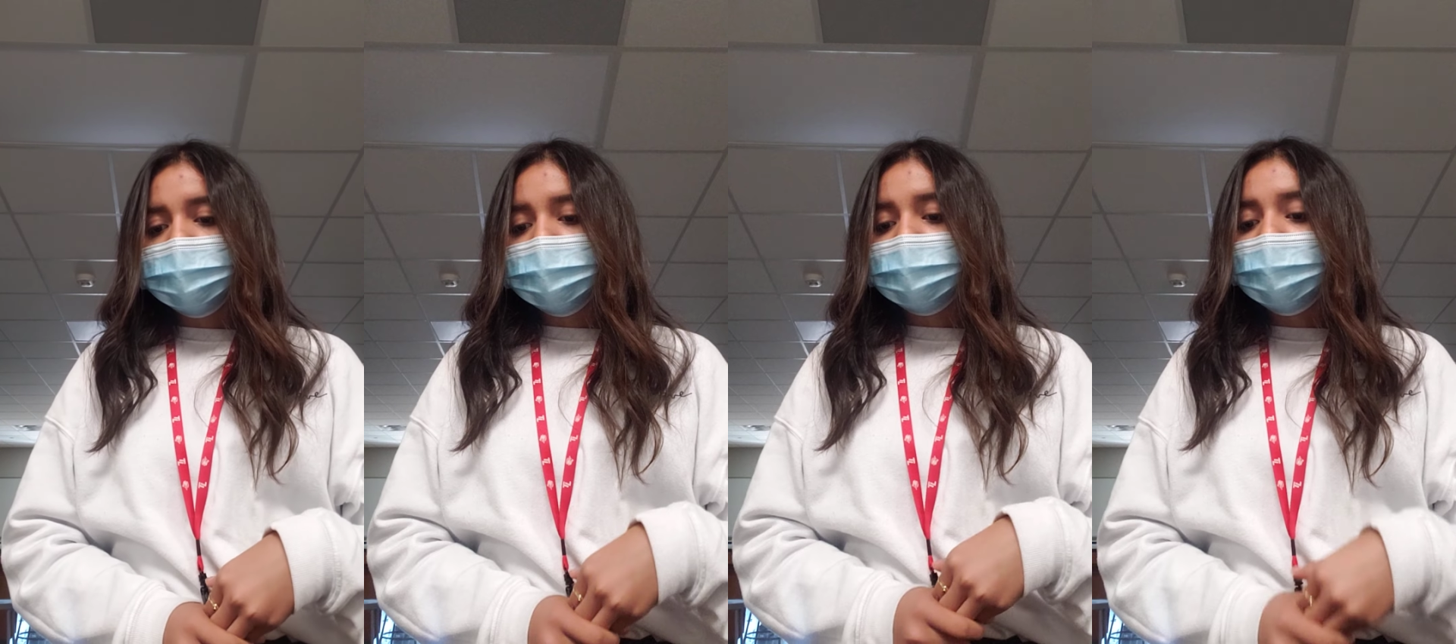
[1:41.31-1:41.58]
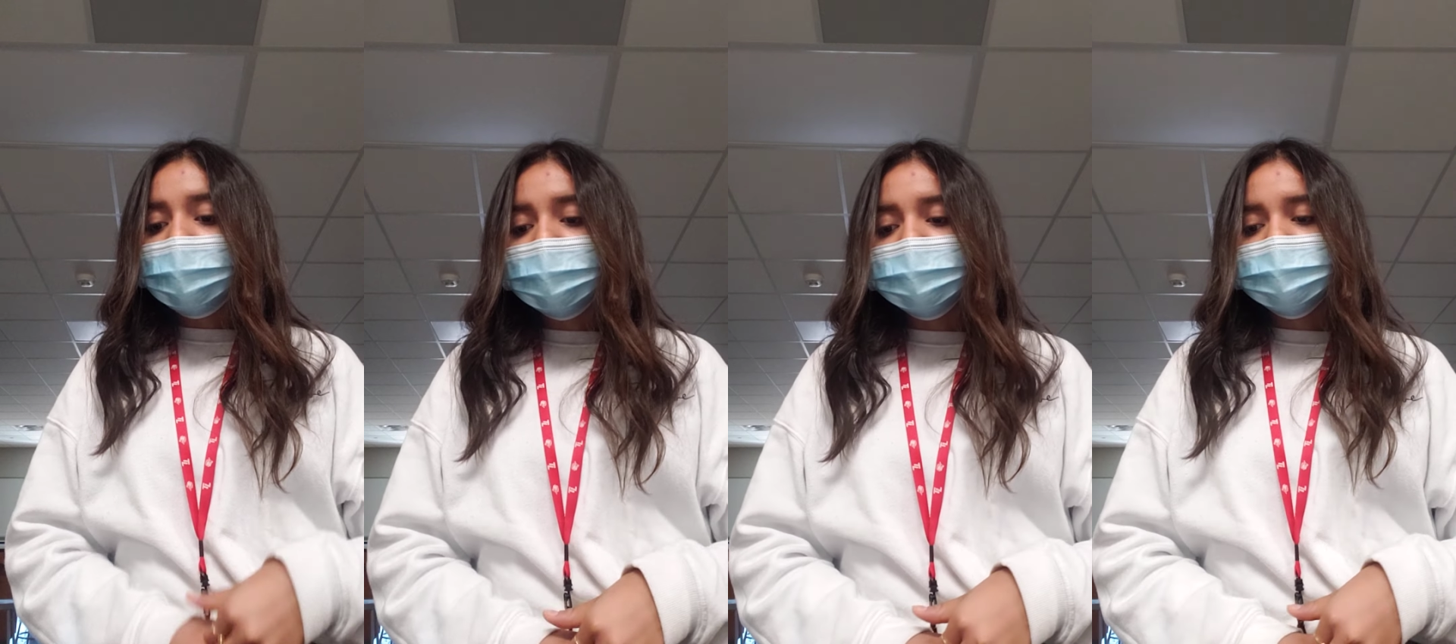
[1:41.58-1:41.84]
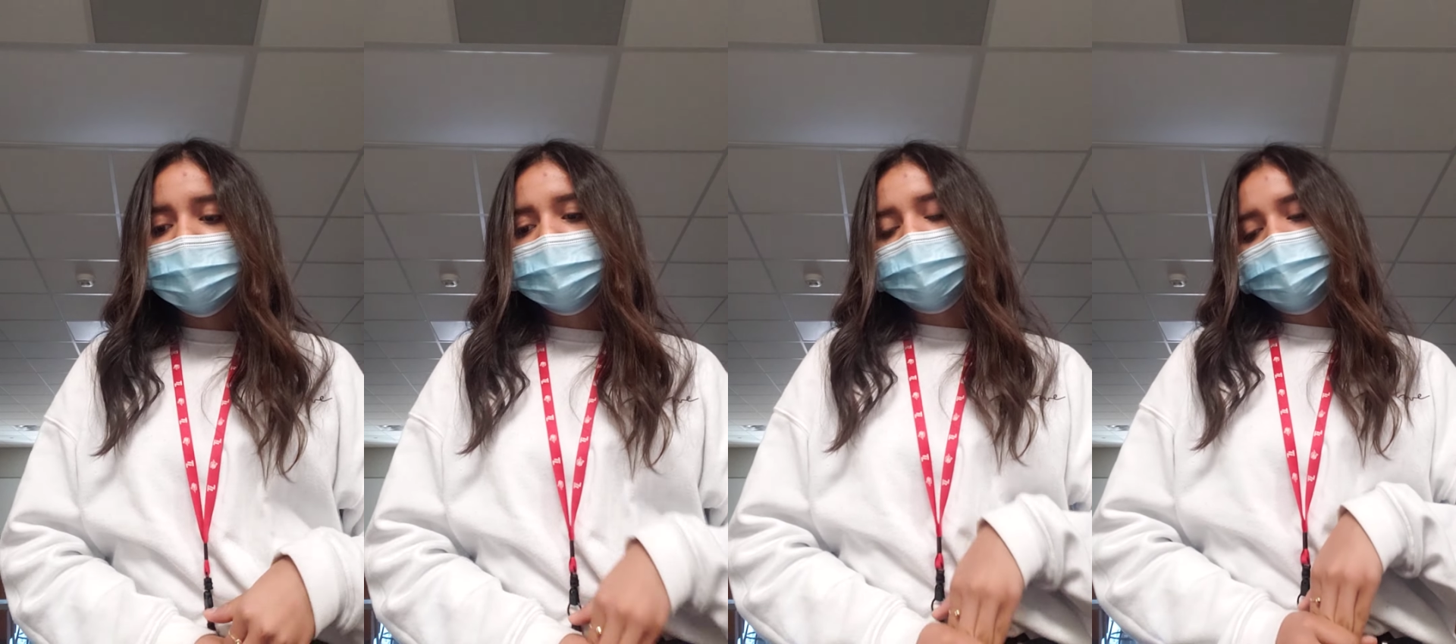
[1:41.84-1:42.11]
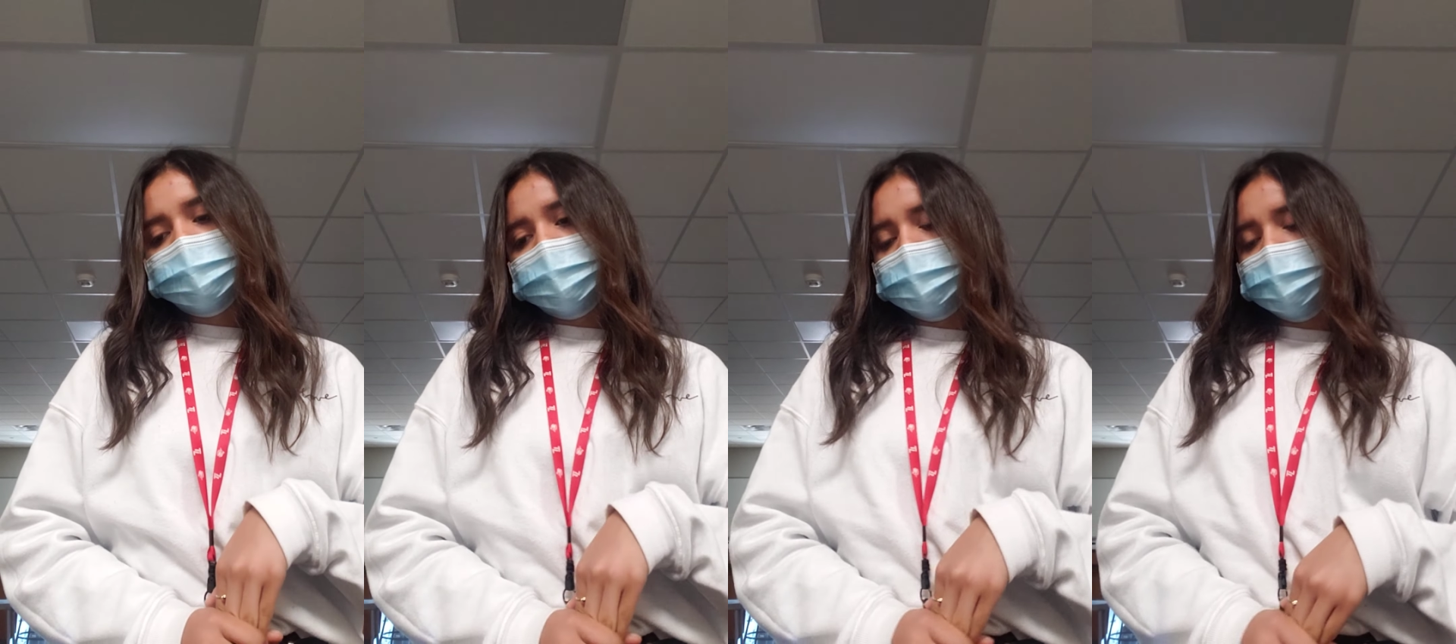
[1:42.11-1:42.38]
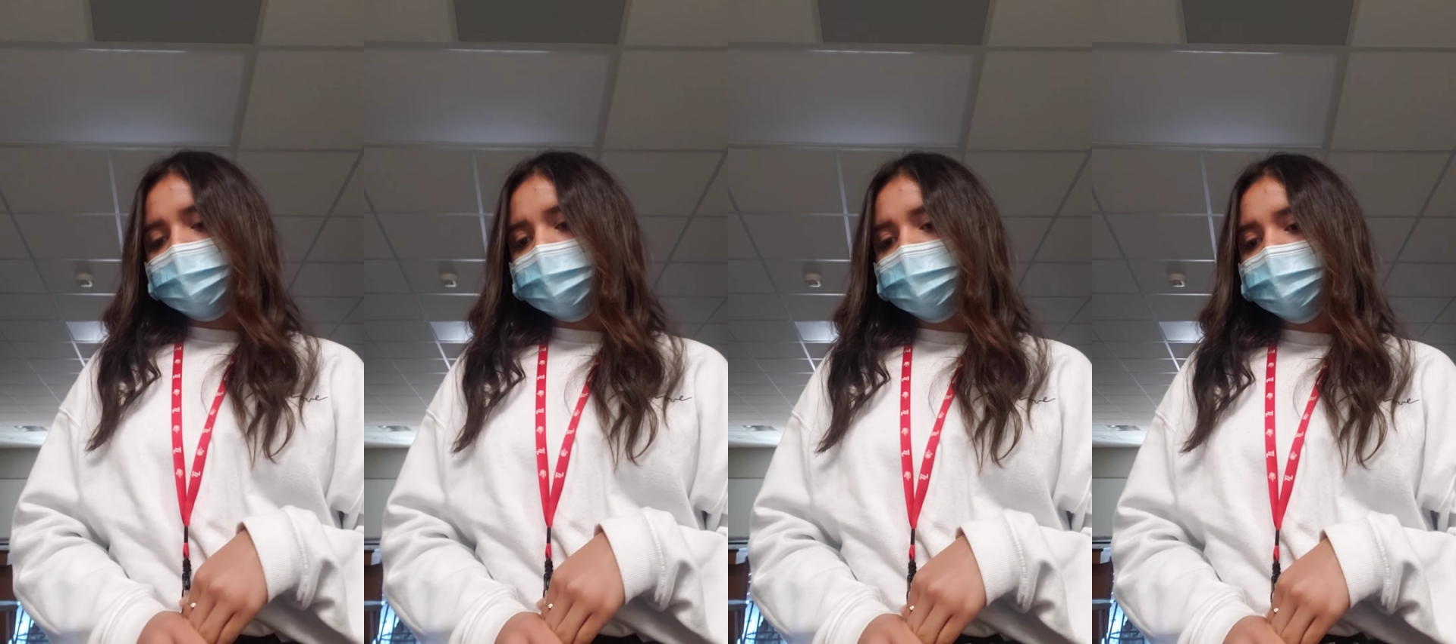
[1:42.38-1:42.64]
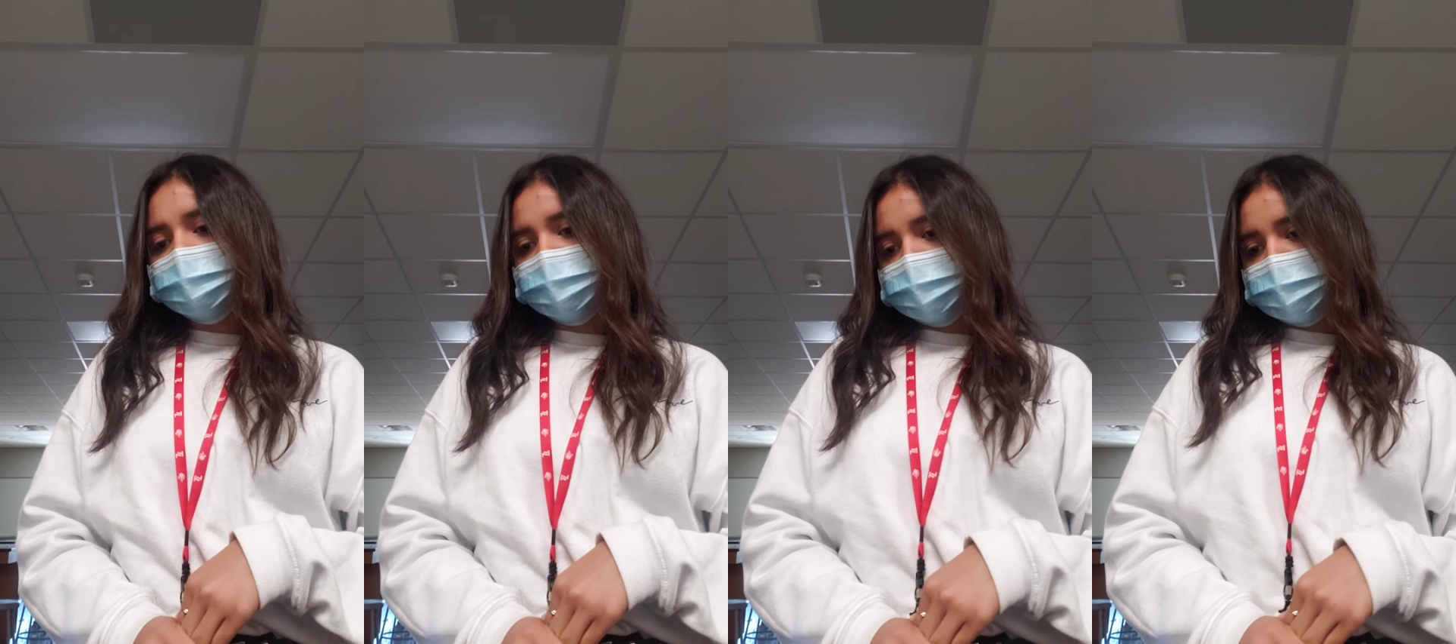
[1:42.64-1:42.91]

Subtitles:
because they were inherited